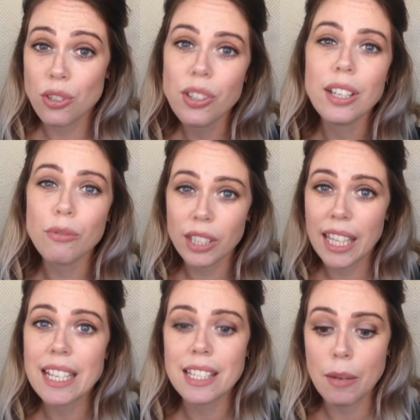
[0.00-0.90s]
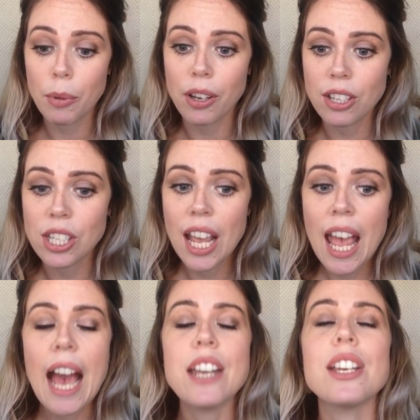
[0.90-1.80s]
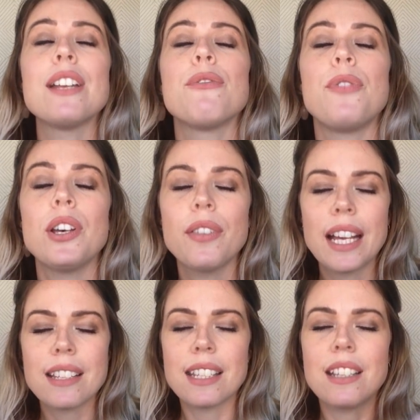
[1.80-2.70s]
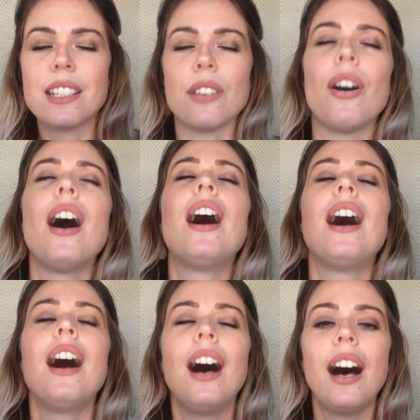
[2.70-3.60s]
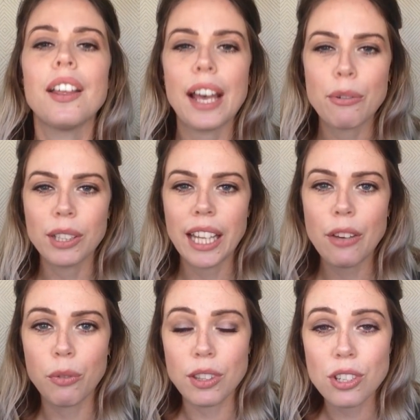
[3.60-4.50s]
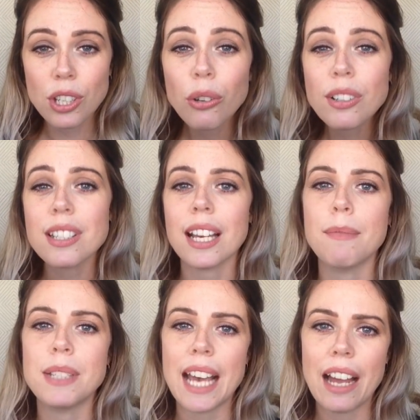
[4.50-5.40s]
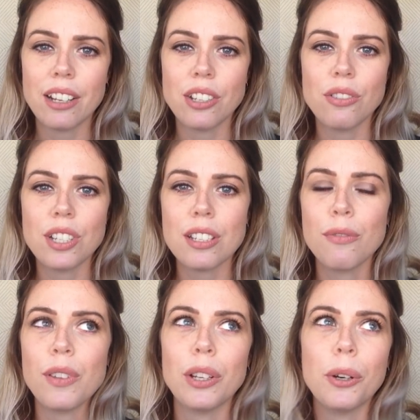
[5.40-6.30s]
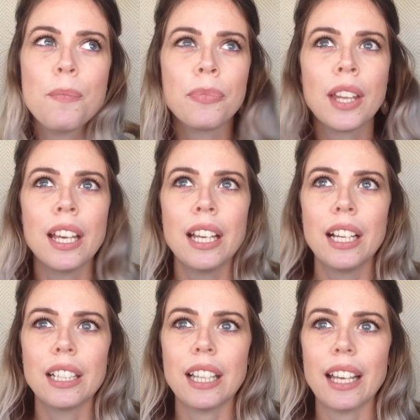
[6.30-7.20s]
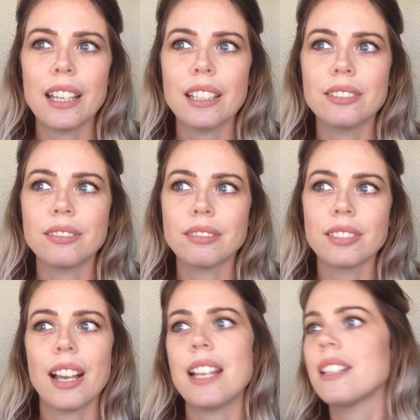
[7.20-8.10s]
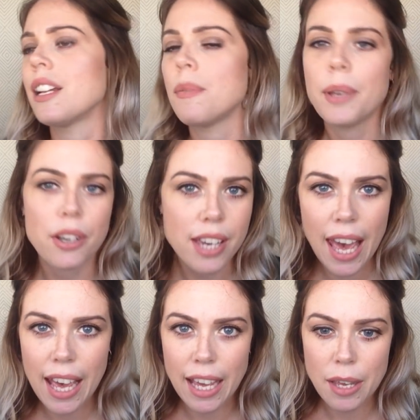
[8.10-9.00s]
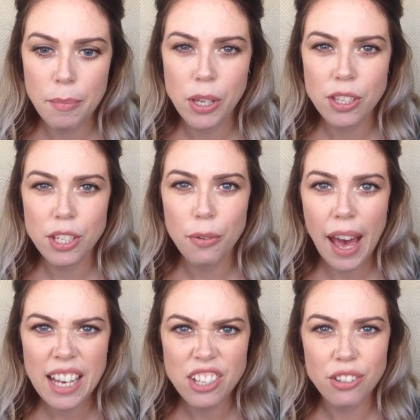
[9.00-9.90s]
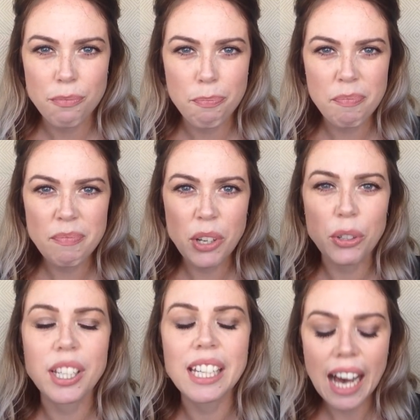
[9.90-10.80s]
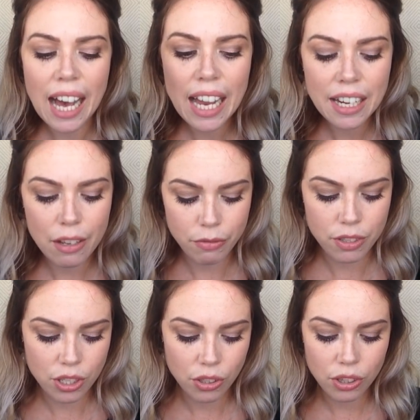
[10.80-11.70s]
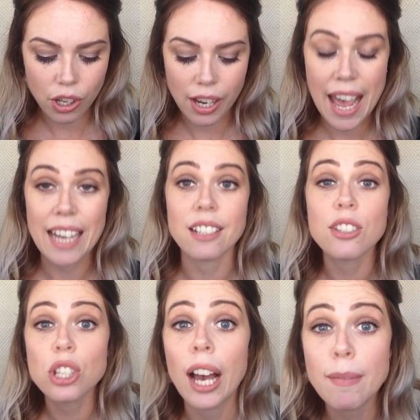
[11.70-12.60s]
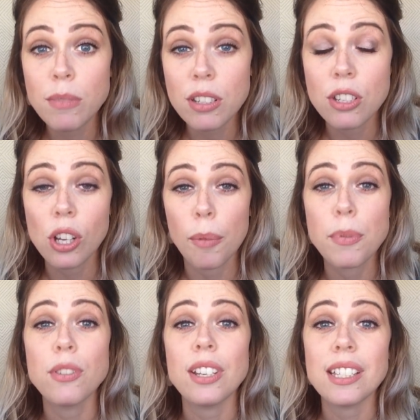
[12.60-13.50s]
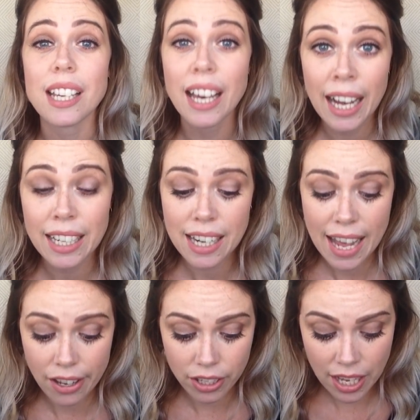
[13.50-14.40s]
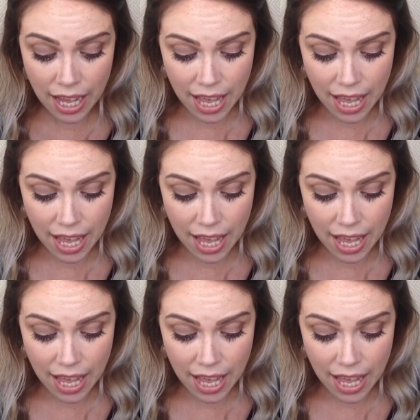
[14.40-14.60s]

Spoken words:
so you can release that blockage and you can feel that sense of that relief where the shoulders come down and you just feel like it's going to be okay because you've had your guard up for too long and it's time to stop. You need to cut it out.